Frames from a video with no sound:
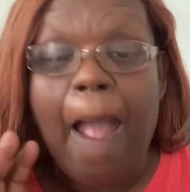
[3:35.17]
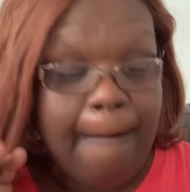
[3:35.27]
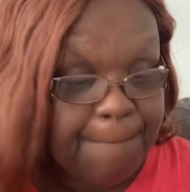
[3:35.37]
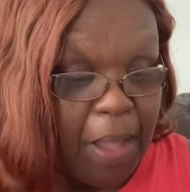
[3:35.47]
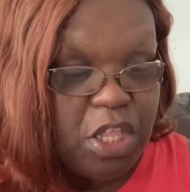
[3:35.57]

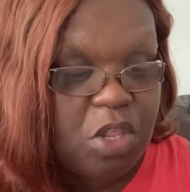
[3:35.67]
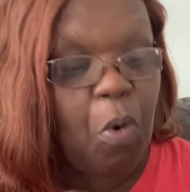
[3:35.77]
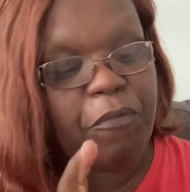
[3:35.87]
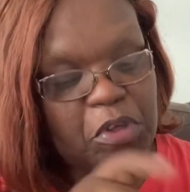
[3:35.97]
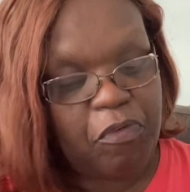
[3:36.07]
first
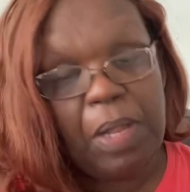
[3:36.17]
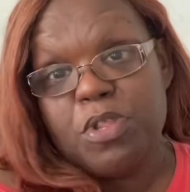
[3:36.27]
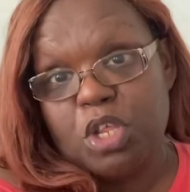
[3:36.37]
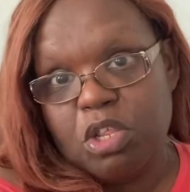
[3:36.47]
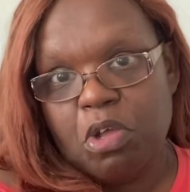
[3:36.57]
of all, let me
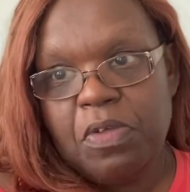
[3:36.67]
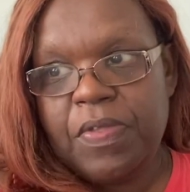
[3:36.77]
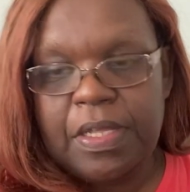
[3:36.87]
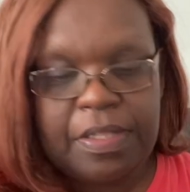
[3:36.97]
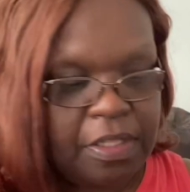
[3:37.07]
just show you
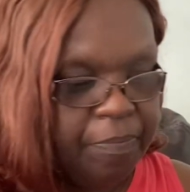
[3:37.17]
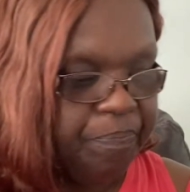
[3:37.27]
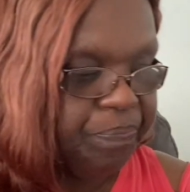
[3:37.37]
these.